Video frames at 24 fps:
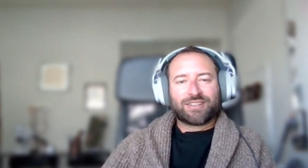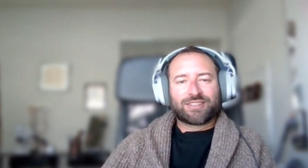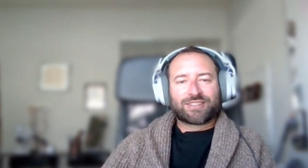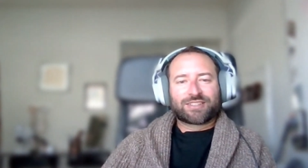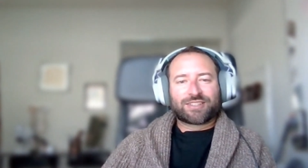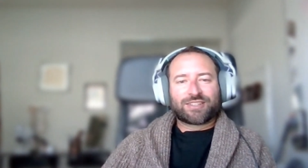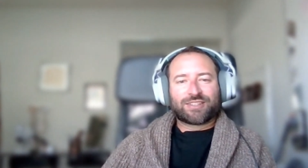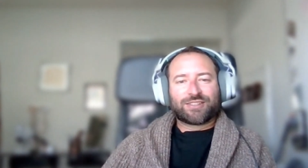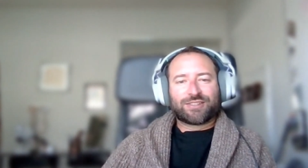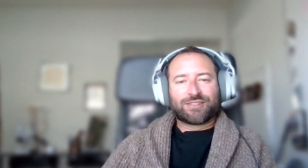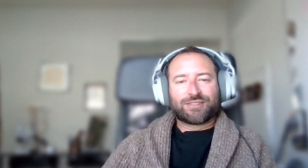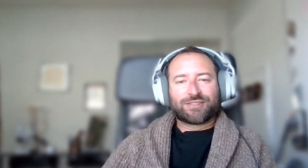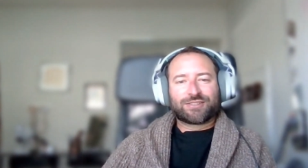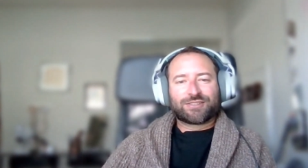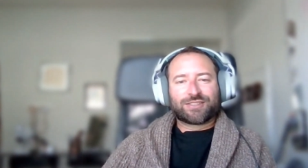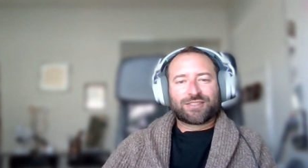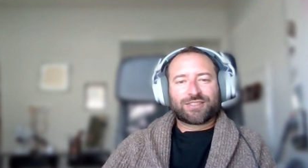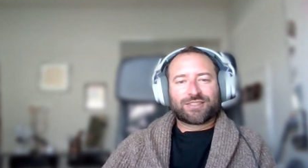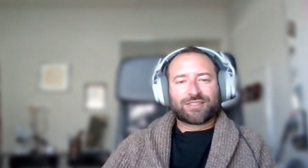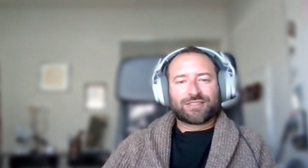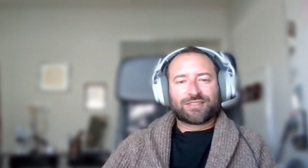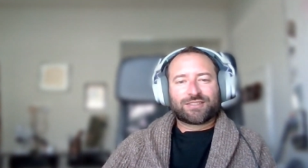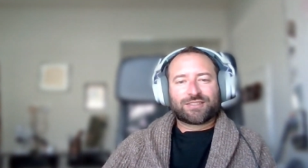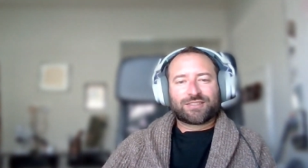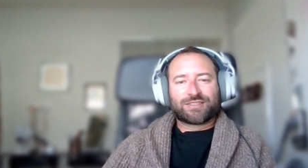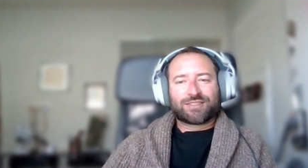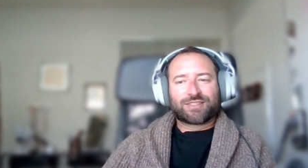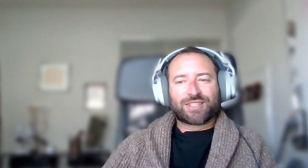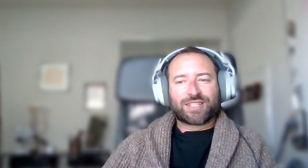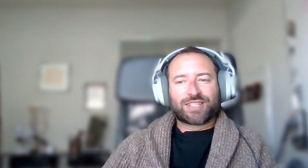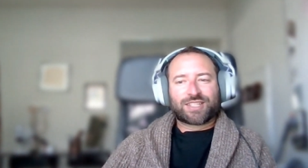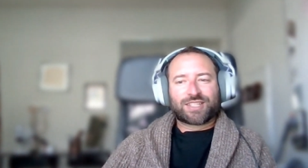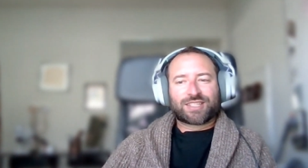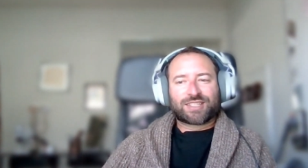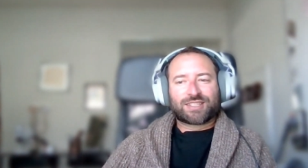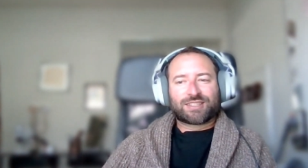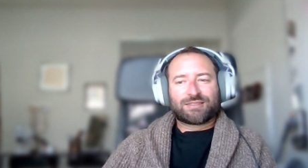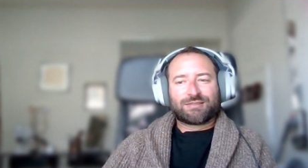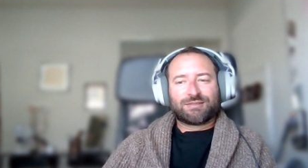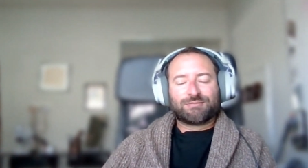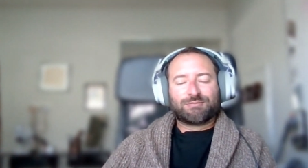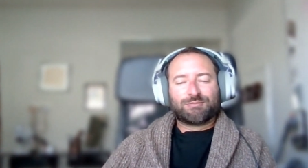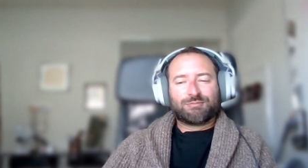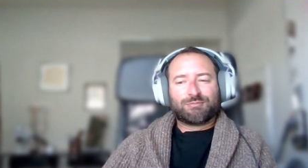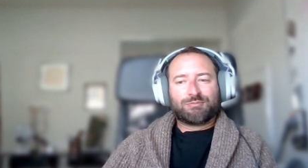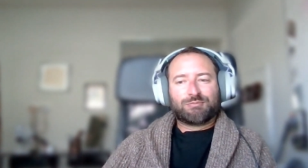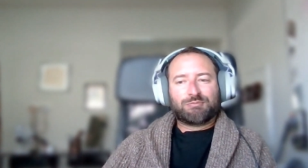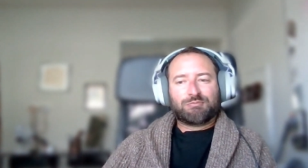So just
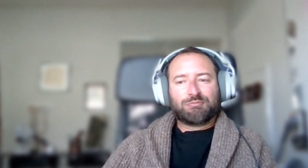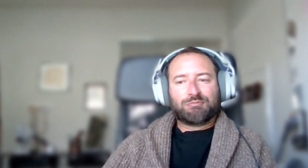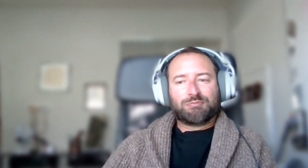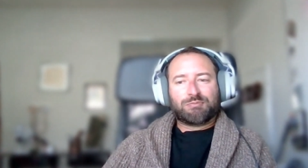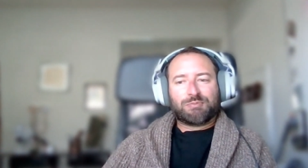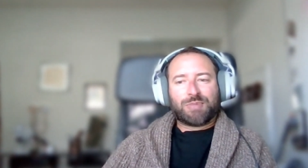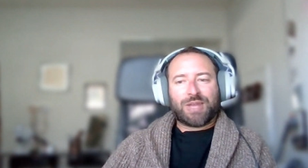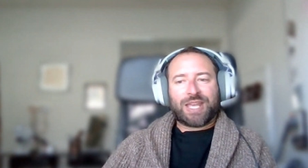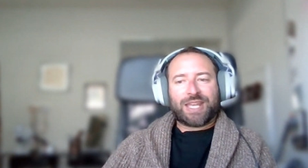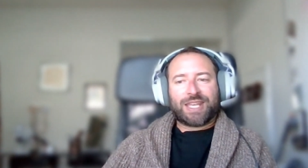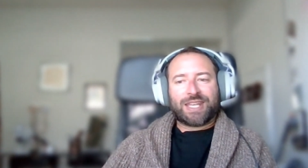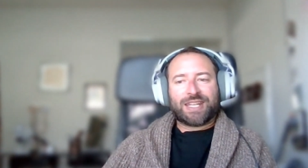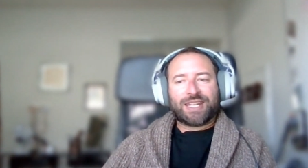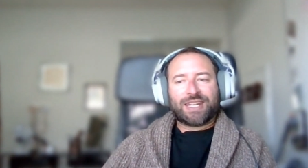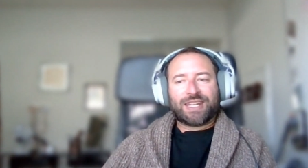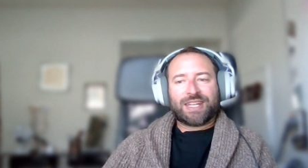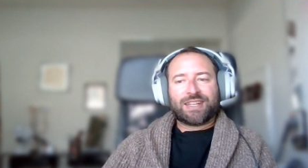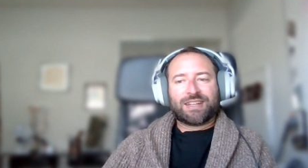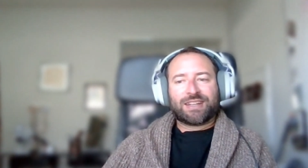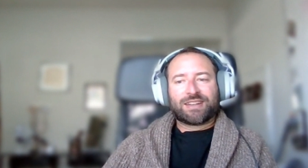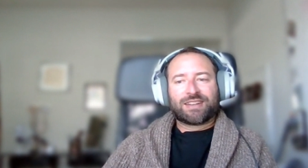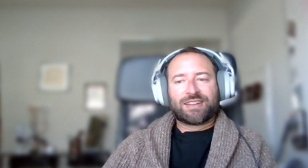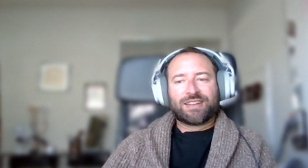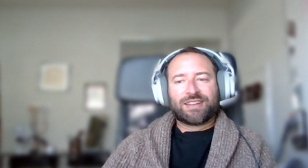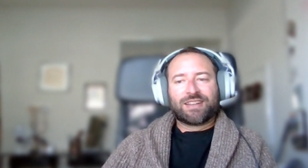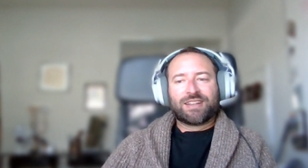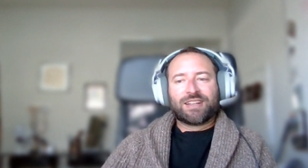bake it in.